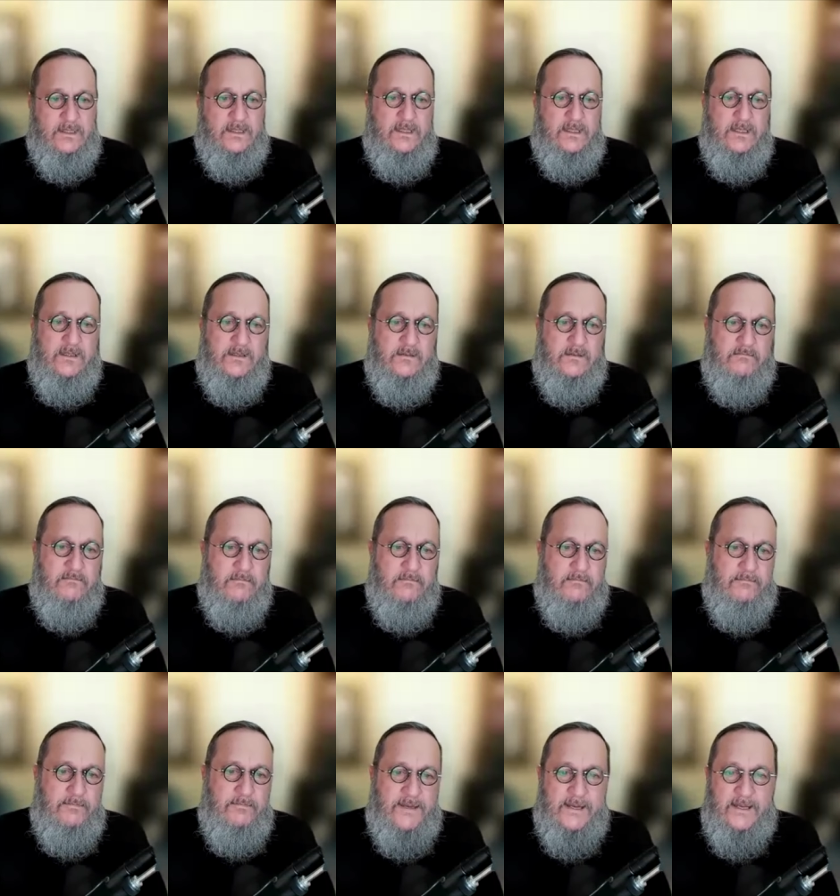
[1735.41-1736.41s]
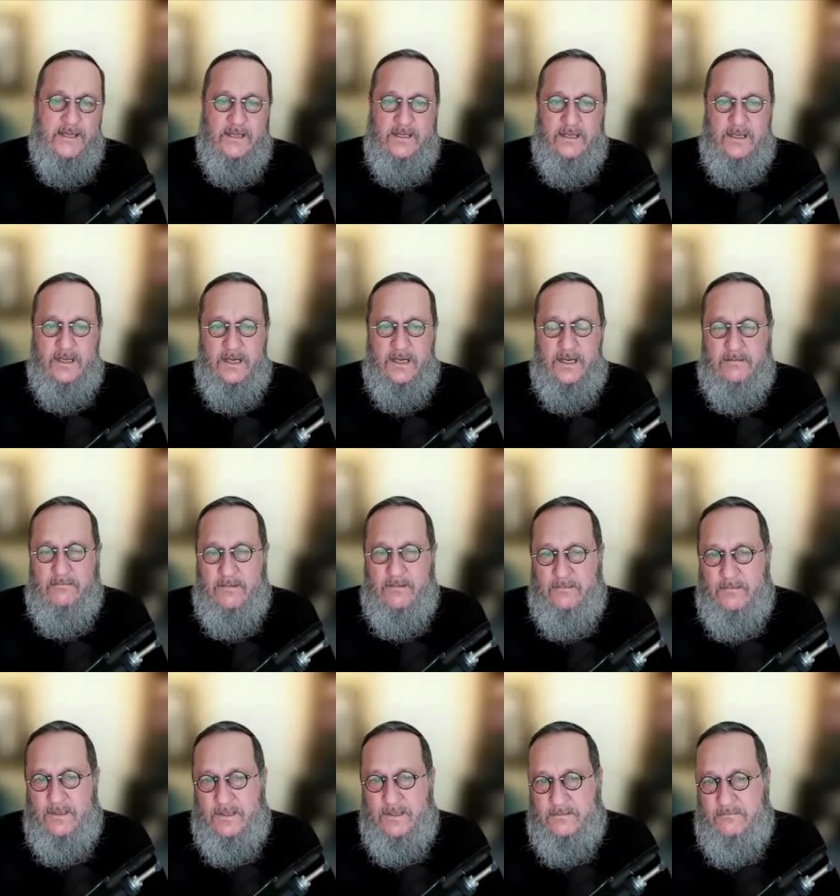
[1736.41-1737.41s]
He's being uh,
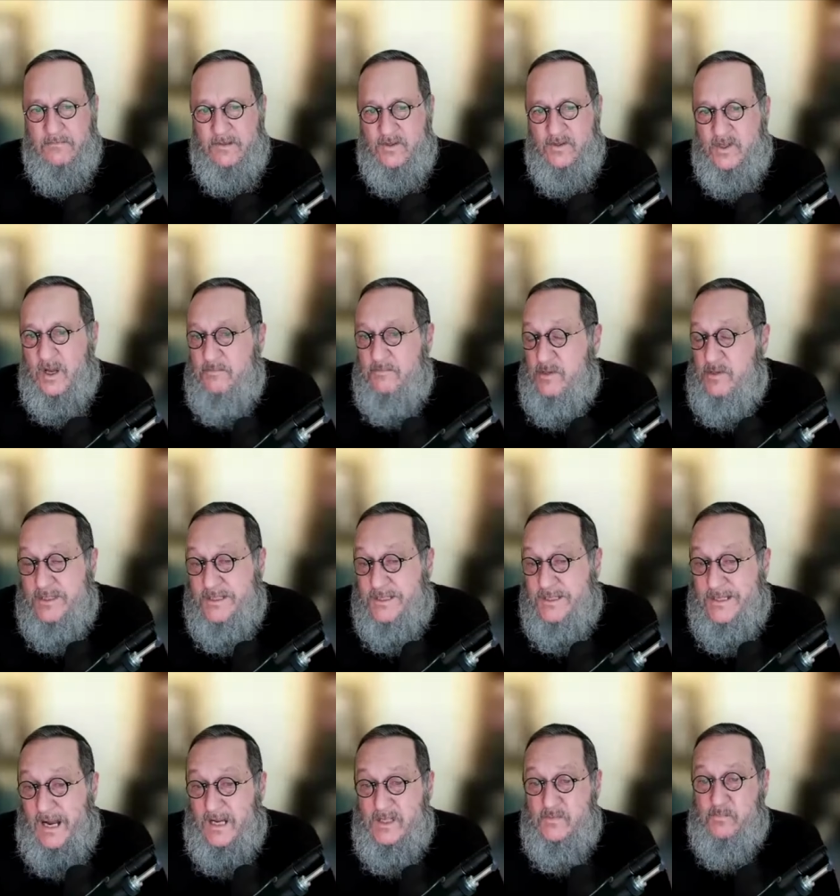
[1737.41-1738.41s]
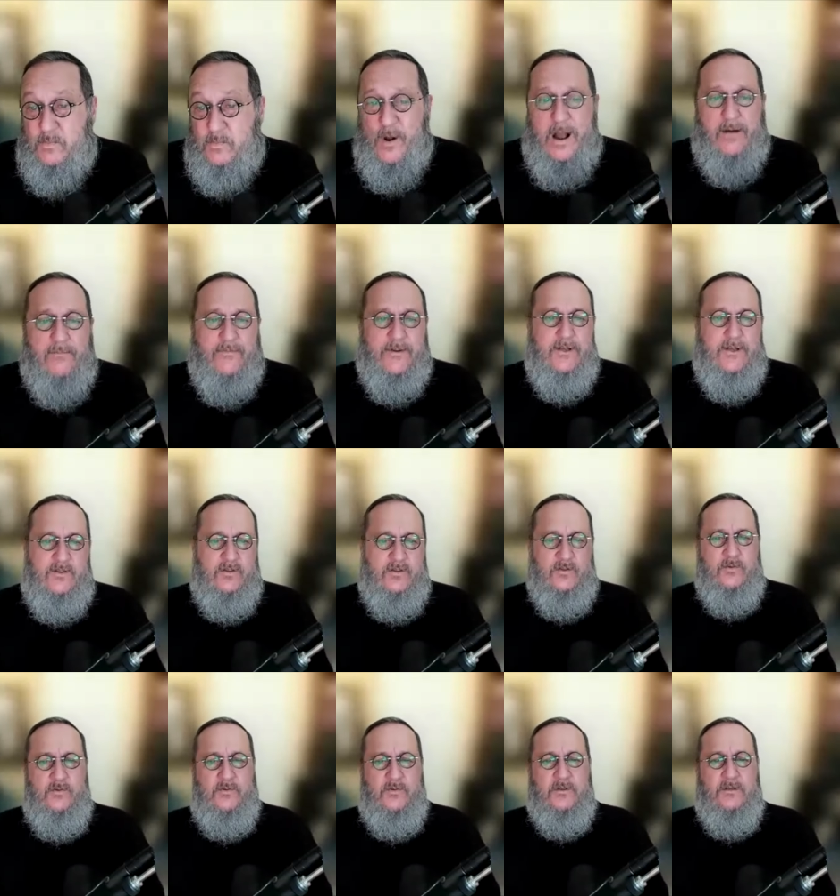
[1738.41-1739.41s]
a uh, subject to God's providence
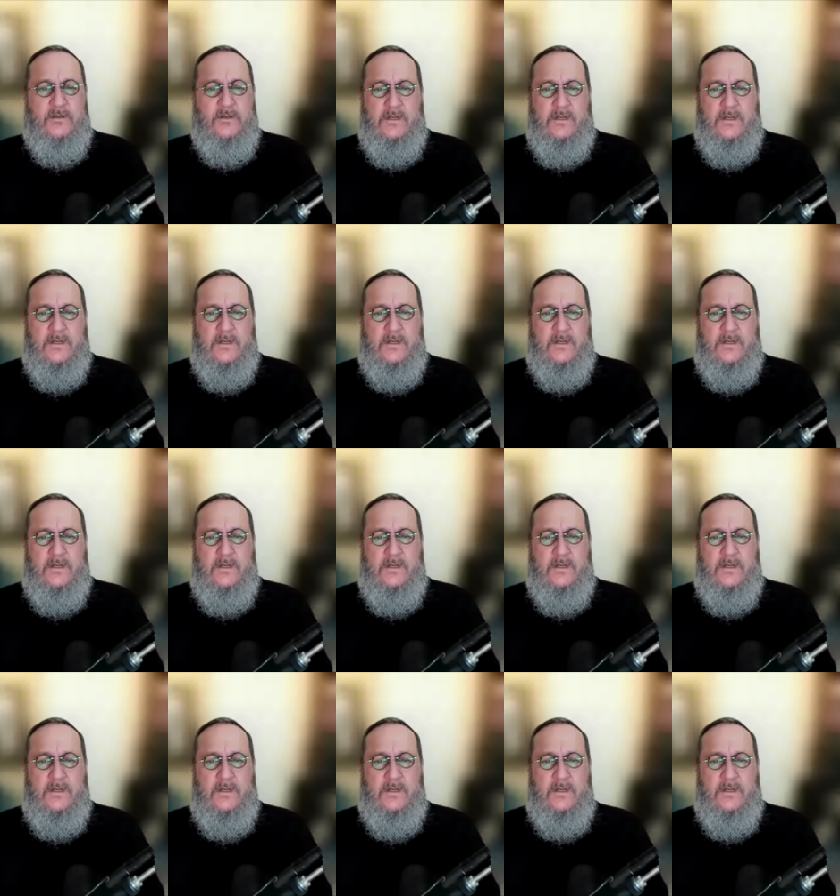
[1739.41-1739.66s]
through the